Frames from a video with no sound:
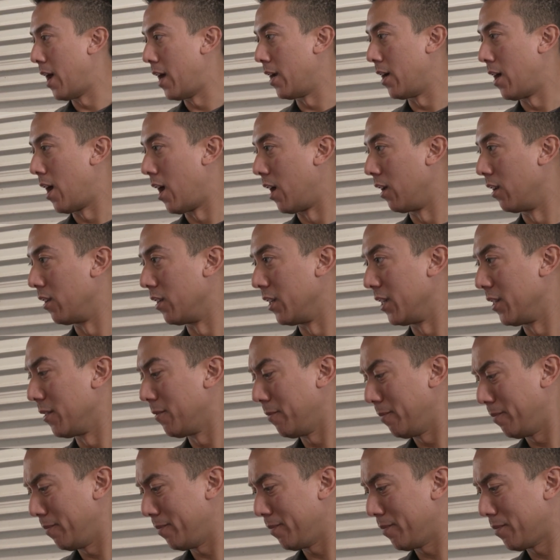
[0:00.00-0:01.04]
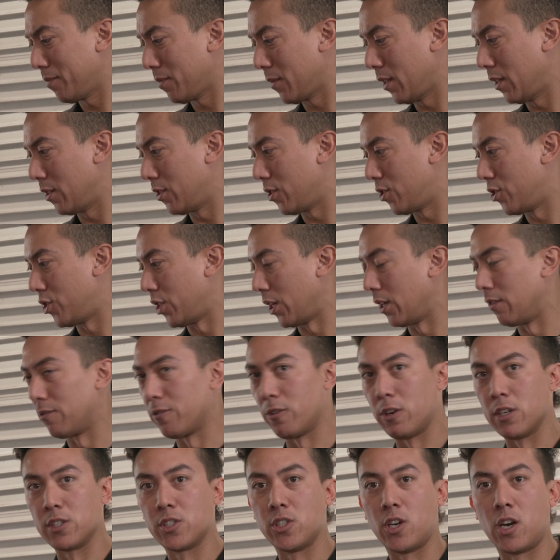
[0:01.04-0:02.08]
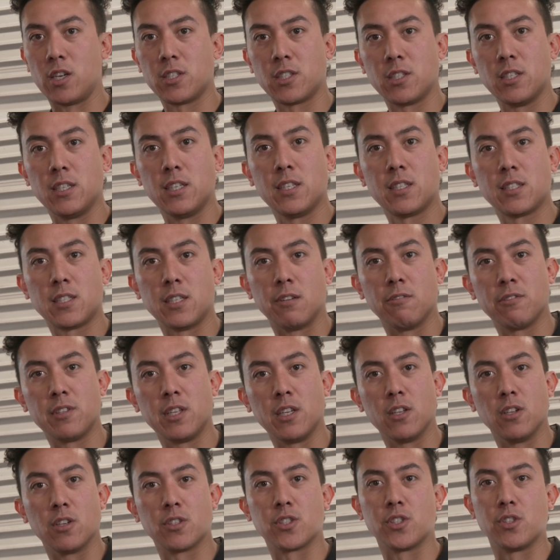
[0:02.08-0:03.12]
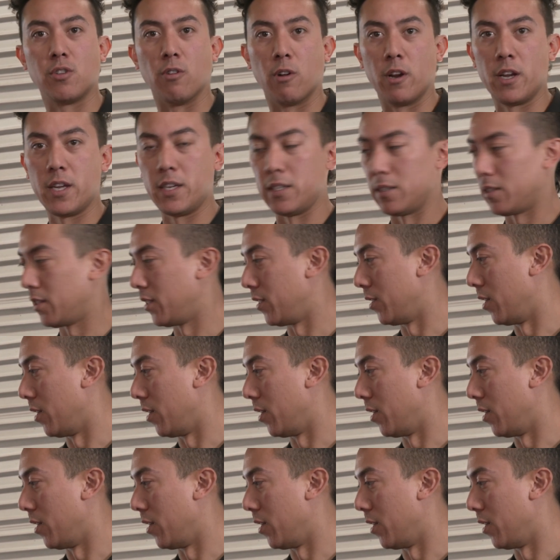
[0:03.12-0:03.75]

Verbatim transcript: had it idling, checking for exhaust leaks. Everything looks great.